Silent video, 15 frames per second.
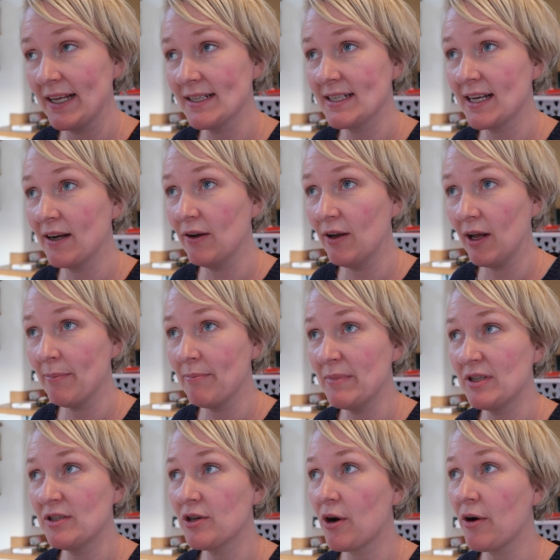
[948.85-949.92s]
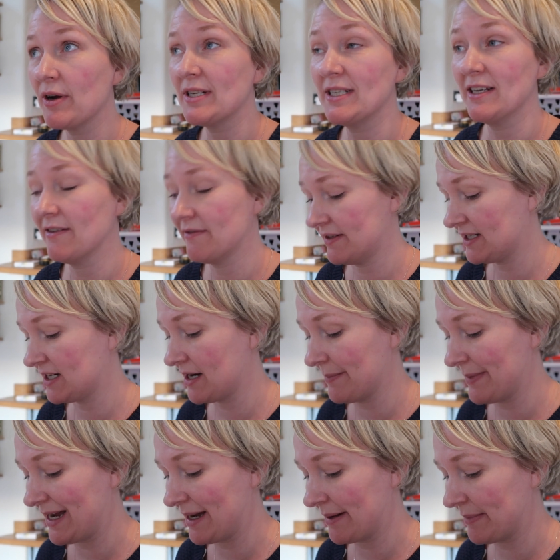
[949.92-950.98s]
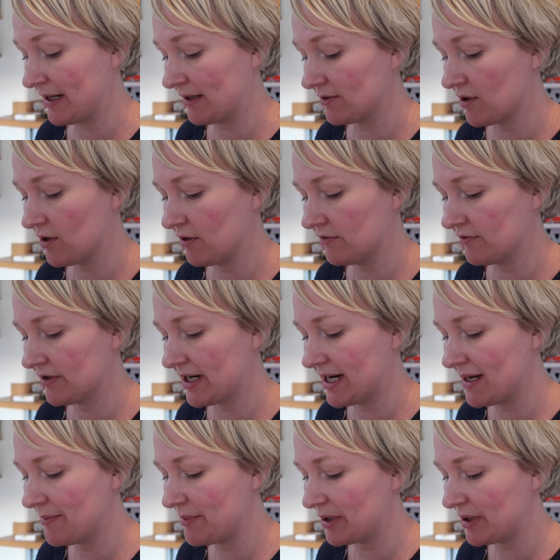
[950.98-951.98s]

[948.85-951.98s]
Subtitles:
and so like majority of the time I am alcohol free,